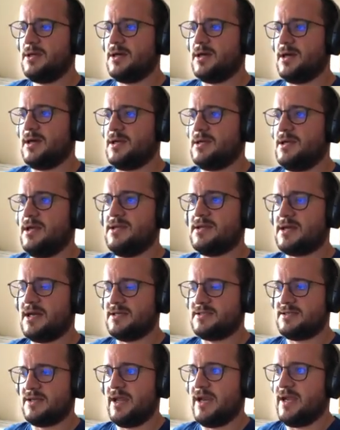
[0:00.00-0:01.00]
And it
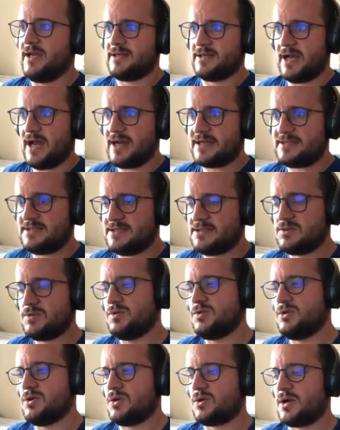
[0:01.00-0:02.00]
has direct access to
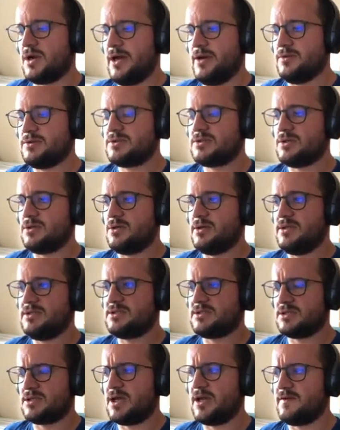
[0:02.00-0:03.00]
your cloud. So
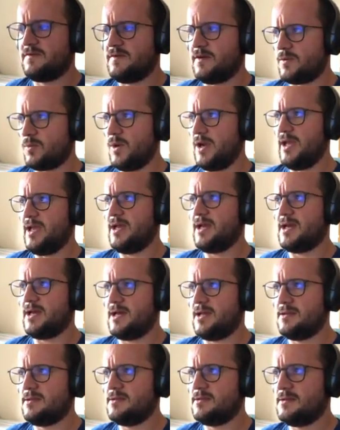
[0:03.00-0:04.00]
it's kind of a really
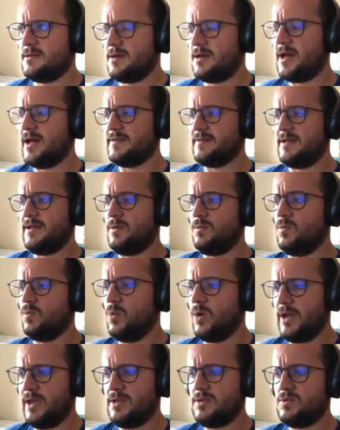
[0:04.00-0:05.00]
hand, handy
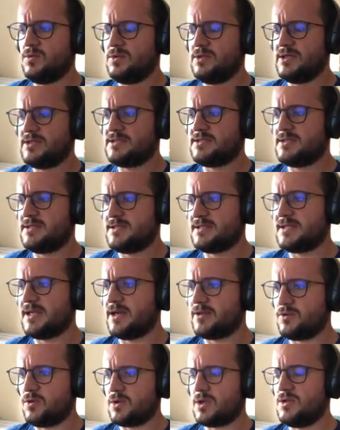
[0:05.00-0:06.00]
way to just
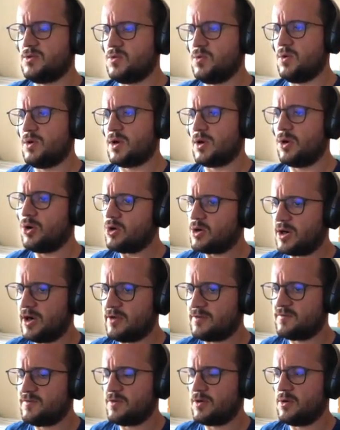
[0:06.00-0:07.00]
start talking to Oracle
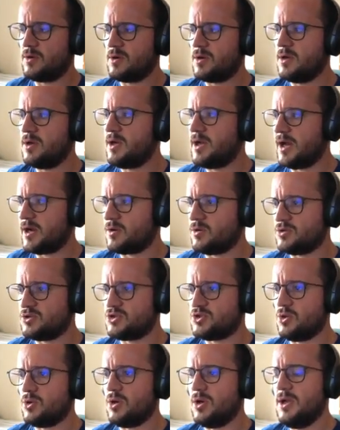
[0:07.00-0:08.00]
Cloud from a
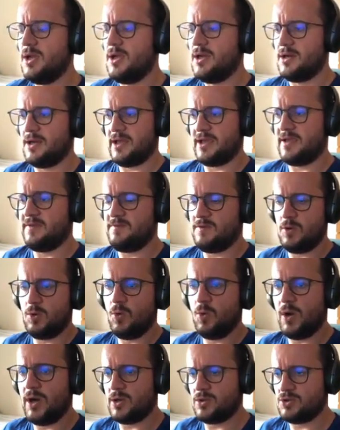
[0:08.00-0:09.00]
console, like if you
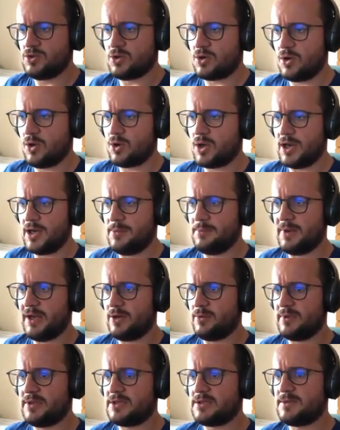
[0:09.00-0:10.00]
were on your local
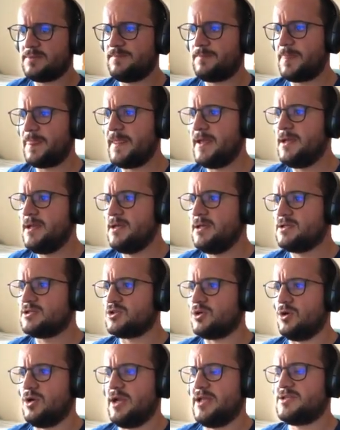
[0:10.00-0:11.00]
environment.
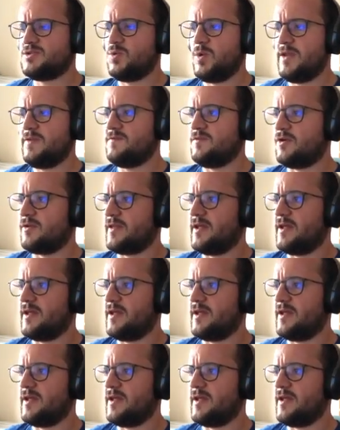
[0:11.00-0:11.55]
So let's wait for